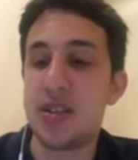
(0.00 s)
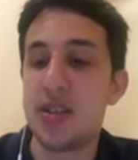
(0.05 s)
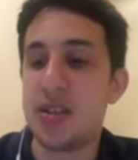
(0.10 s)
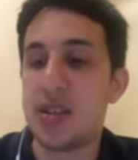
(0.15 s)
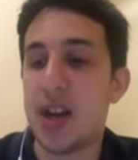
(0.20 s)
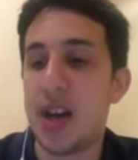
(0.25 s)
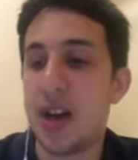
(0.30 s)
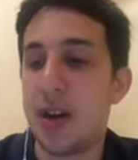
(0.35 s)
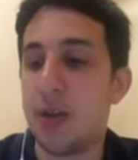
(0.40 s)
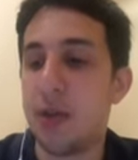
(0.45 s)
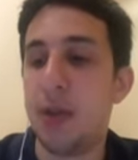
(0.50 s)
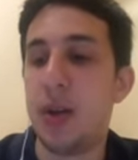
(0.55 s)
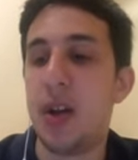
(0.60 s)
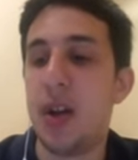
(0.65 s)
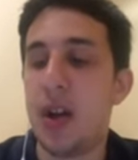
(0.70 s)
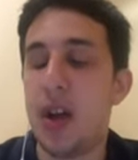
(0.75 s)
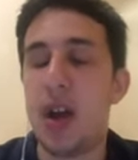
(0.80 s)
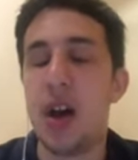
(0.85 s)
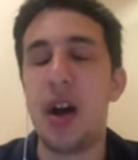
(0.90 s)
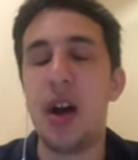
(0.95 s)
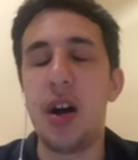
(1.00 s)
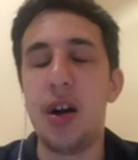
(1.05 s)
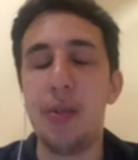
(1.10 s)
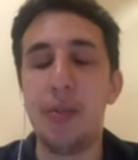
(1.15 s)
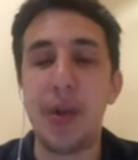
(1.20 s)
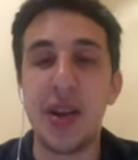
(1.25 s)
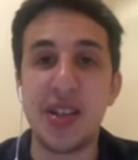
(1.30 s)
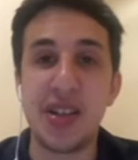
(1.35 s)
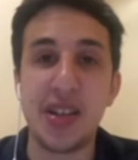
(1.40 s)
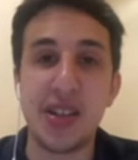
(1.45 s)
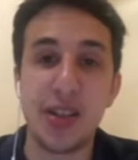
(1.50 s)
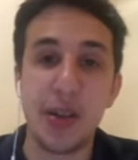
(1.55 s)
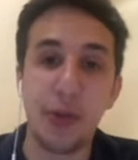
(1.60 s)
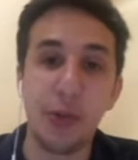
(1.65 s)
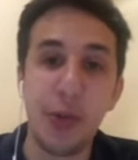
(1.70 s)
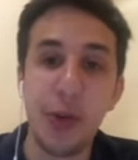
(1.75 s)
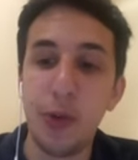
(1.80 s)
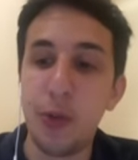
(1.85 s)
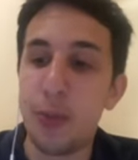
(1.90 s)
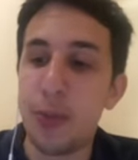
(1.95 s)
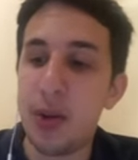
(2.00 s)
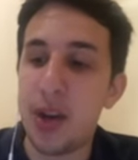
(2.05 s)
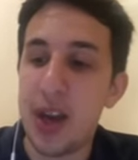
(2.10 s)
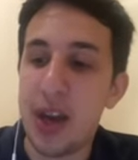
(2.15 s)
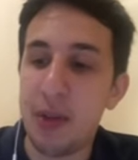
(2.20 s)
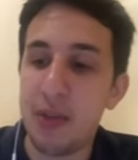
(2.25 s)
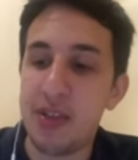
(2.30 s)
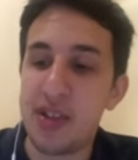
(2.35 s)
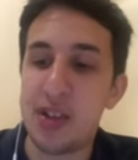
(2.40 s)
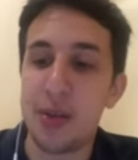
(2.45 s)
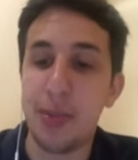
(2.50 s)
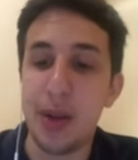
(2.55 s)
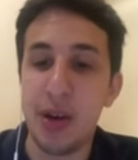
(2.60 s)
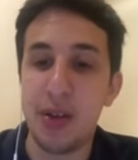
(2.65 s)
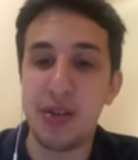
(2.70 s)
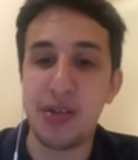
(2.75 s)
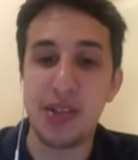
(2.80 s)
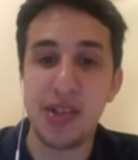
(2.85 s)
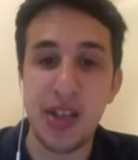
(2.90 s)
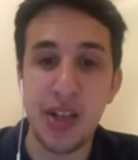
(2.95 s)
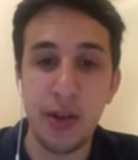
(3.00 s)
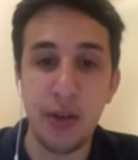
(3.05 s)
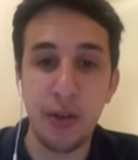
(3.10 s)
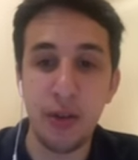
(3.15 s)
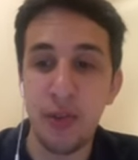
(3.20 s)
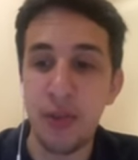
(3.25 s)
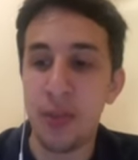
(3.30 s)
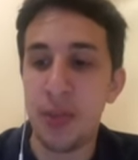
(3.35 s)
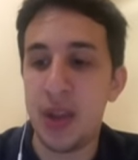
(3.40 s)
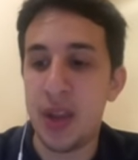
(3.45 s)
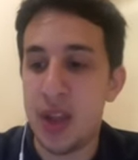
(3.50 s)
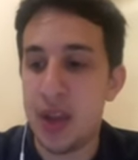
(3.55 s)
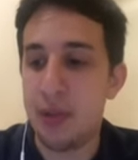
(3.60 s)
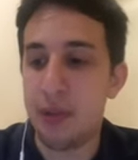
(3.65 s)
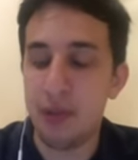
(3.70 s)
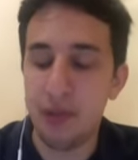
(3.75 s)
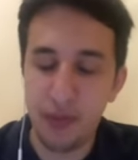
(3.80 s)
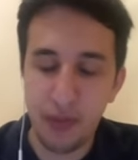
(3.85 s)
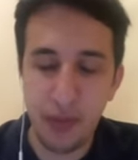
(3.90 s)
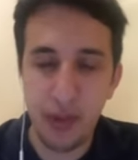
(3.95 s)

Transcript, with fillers: tell Betis that we will pull out the Ceballos deal if,